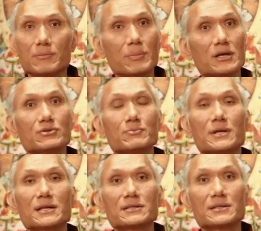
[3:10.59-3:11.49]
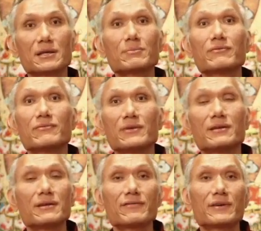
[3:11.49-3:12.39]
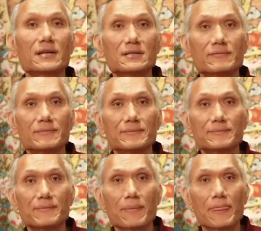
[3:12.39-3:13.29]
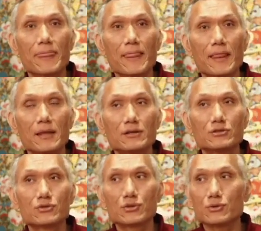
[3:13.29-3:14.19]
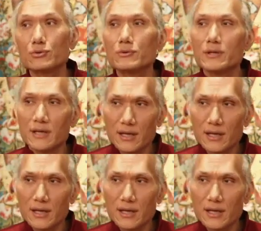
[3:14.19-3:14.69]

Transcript: compassion practice can be very effective. So